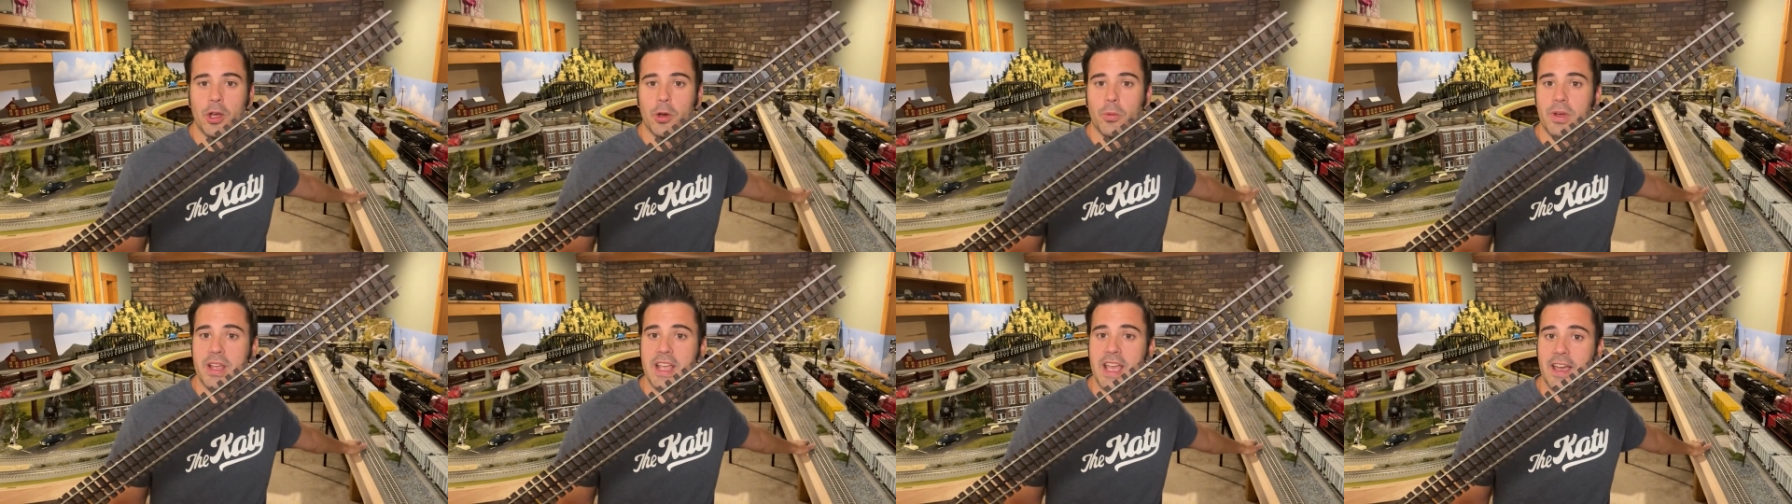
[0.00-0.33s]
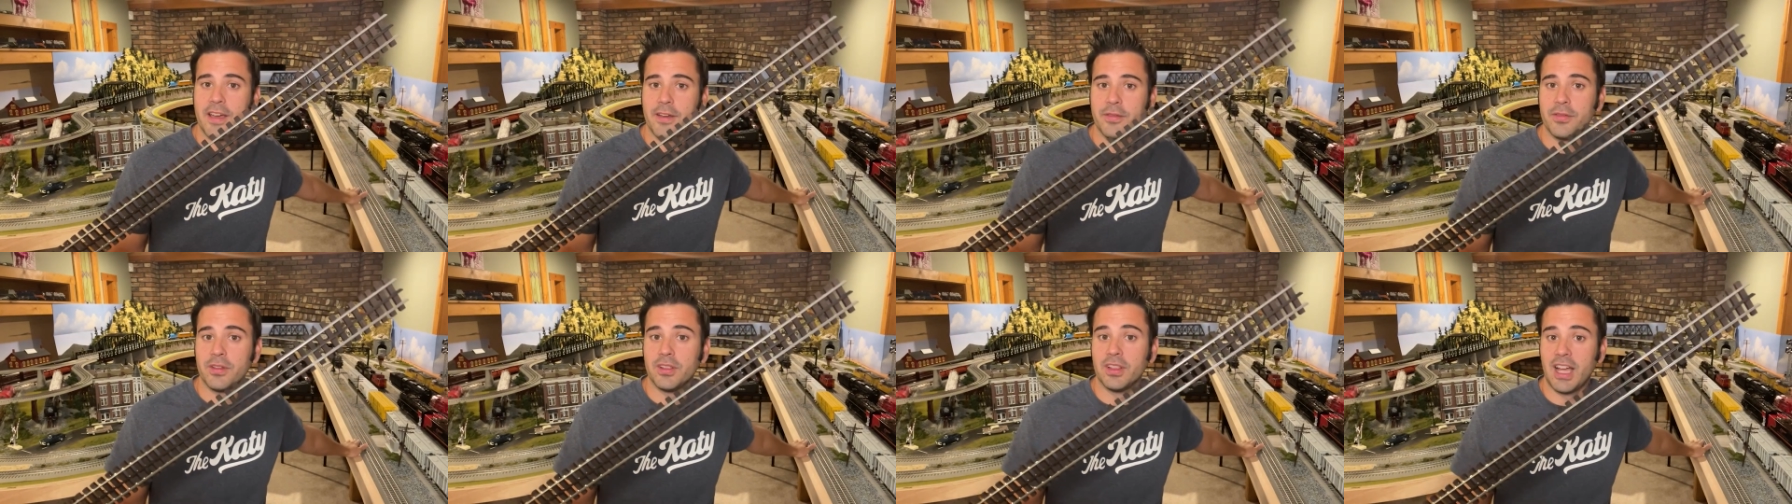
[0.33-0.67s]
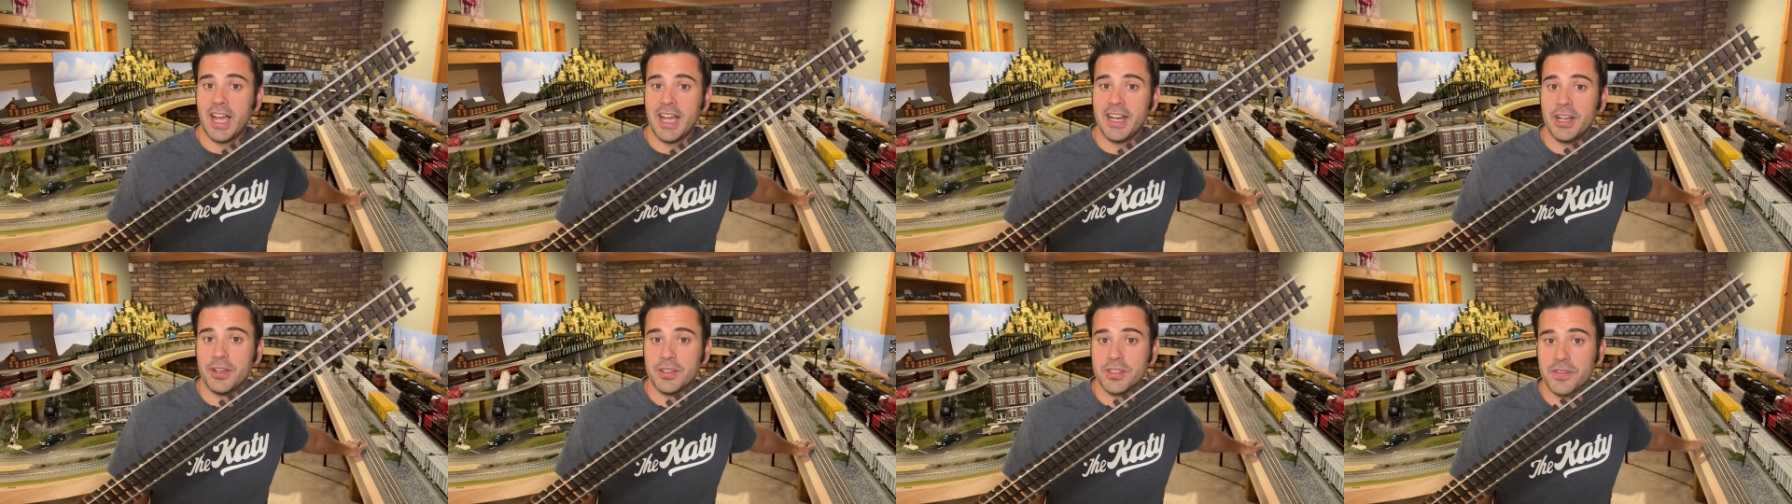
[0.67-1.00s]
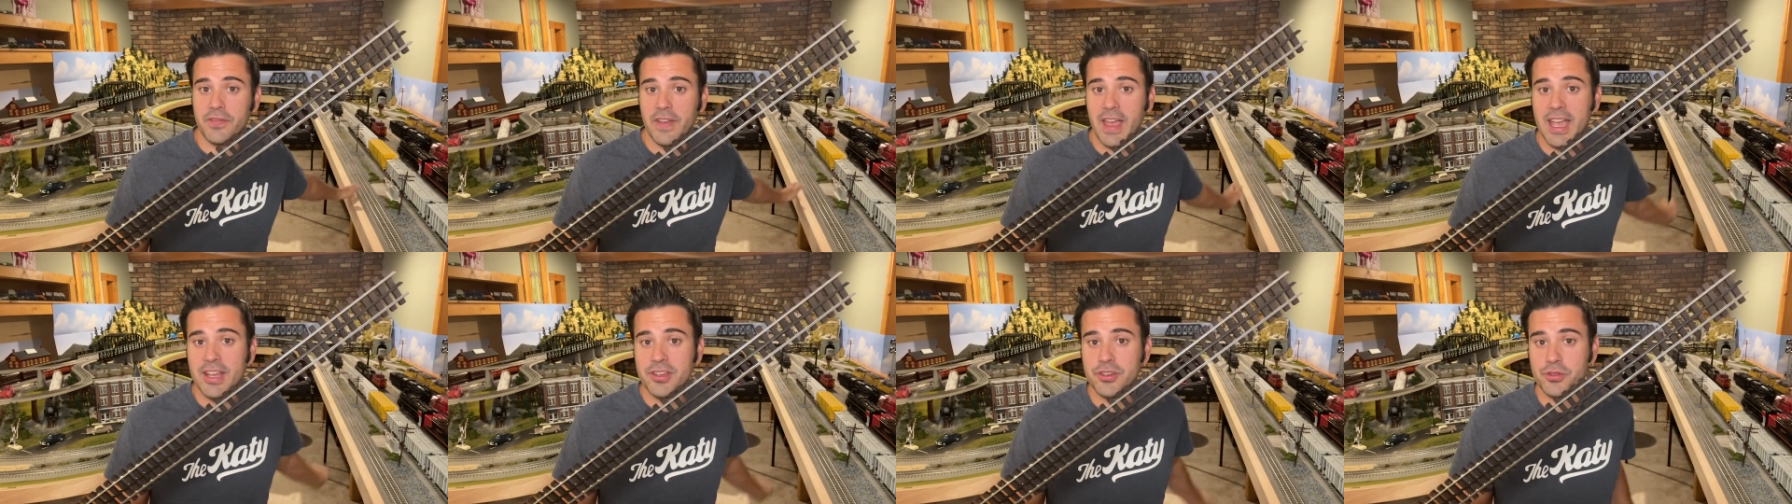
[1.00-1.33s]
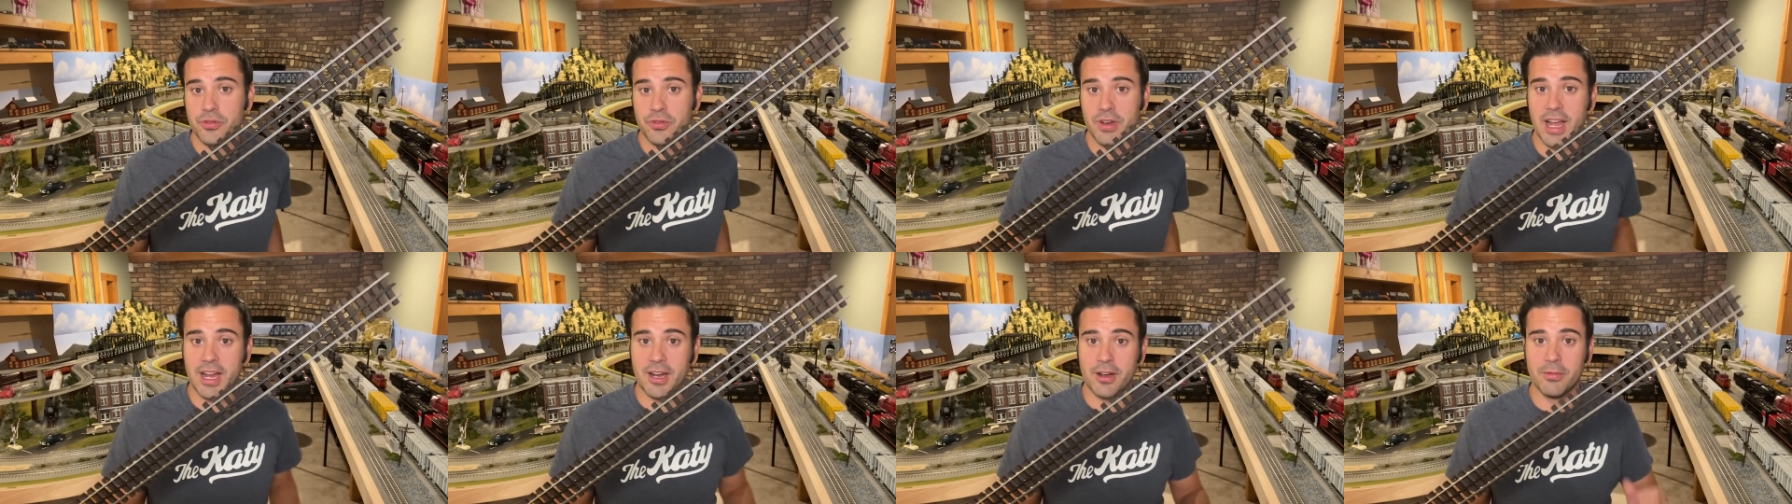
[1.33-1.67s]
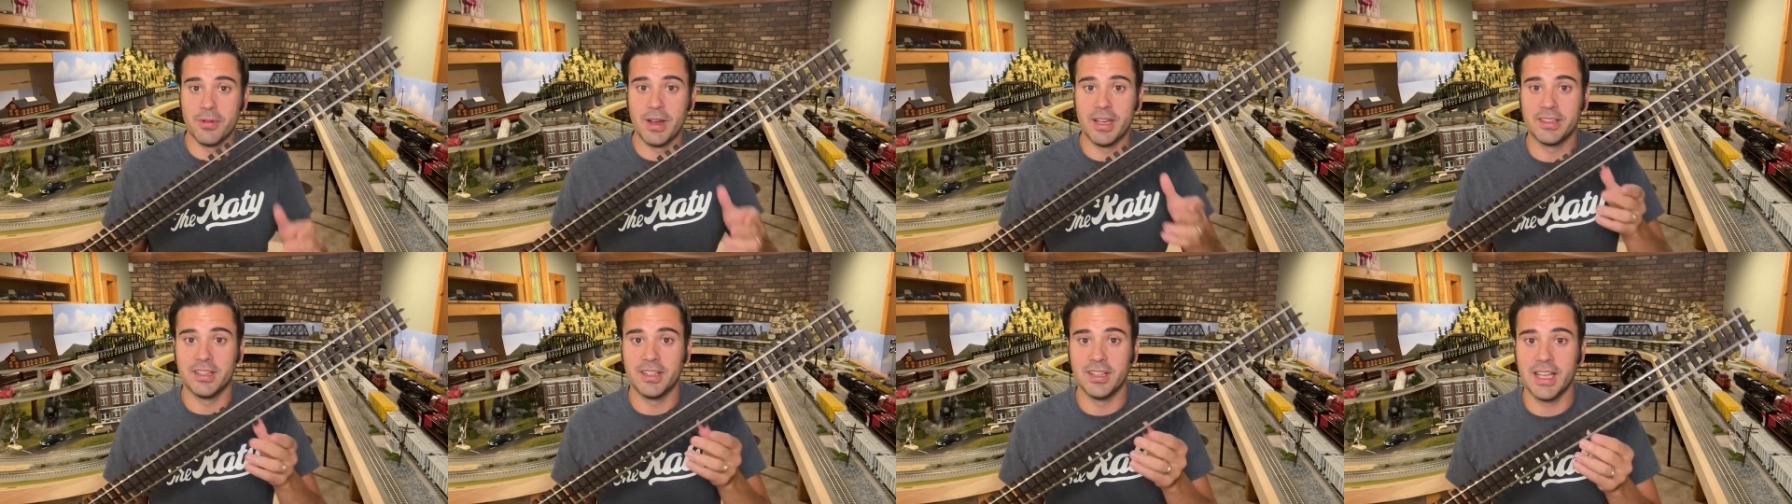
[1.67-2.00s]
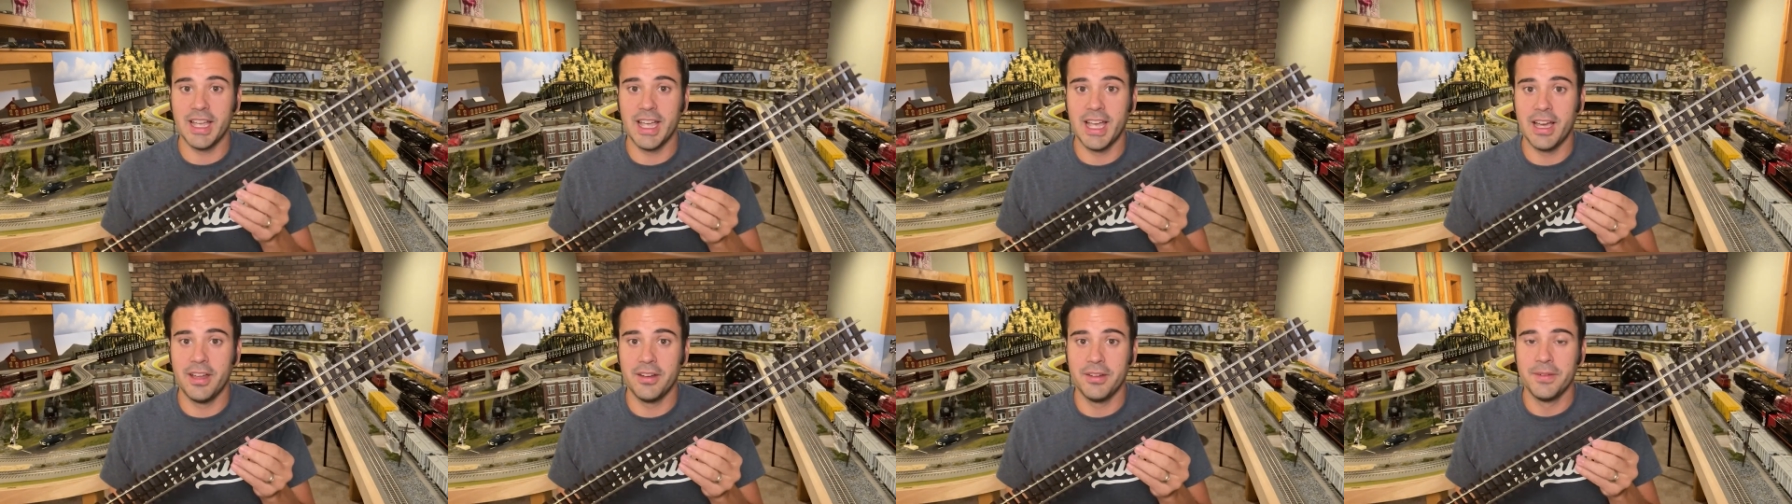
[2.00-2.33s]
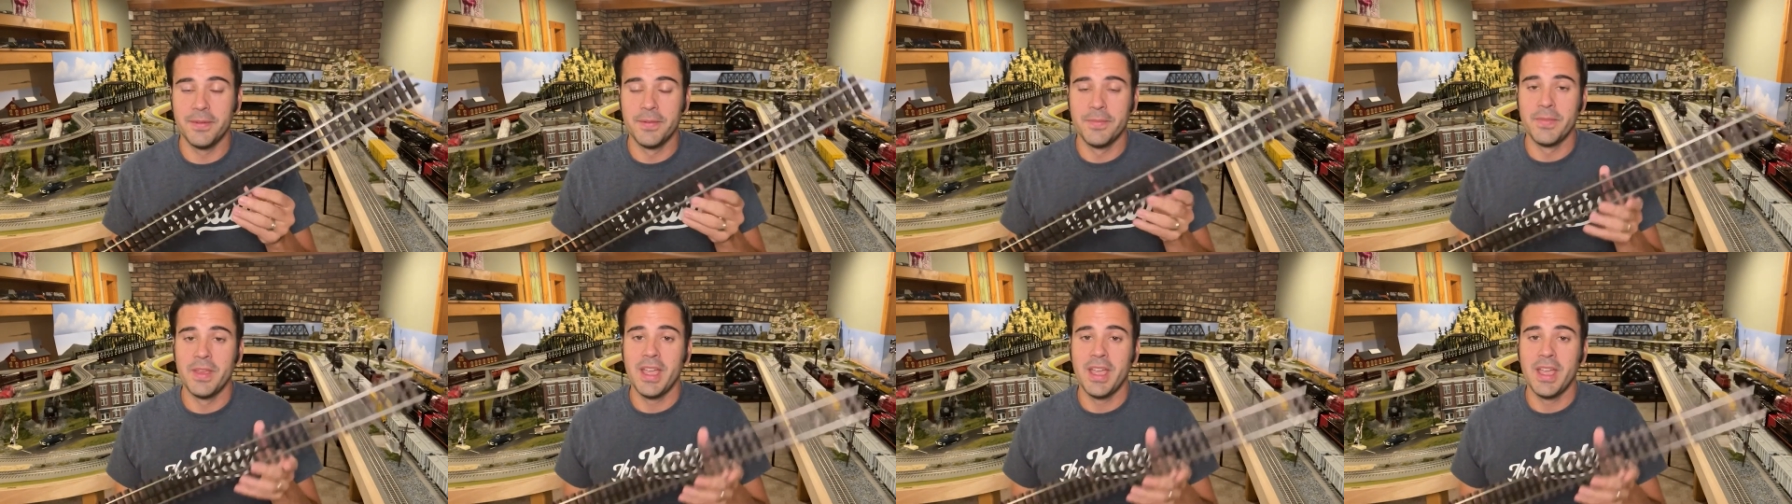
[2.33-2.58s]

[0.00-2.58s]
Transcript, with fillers: we have Lionel's FasTrack around the layout,